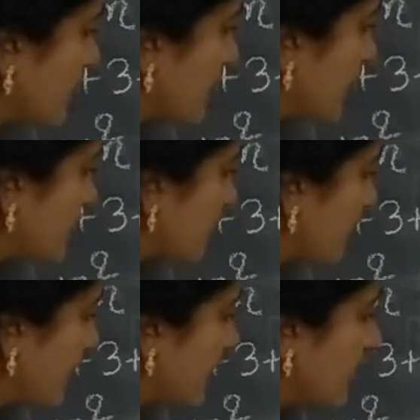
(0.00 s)
3
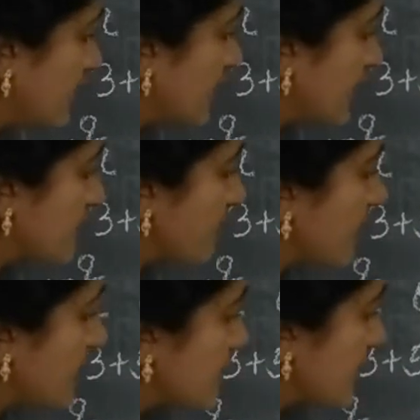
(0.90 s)
square. 3
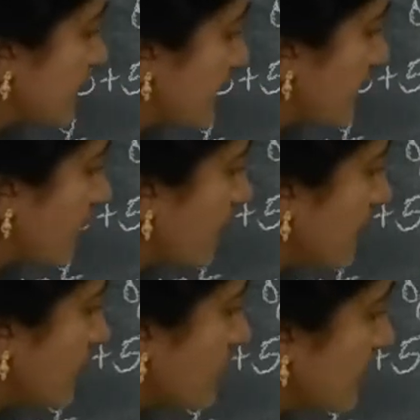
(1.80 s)
square is nothing
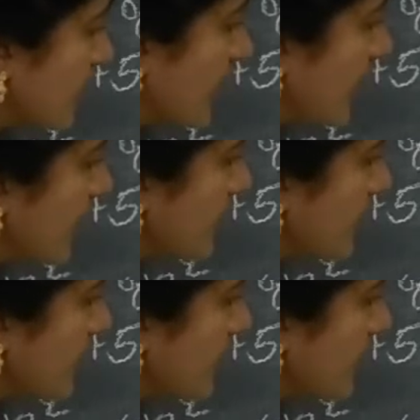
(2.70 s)
but 3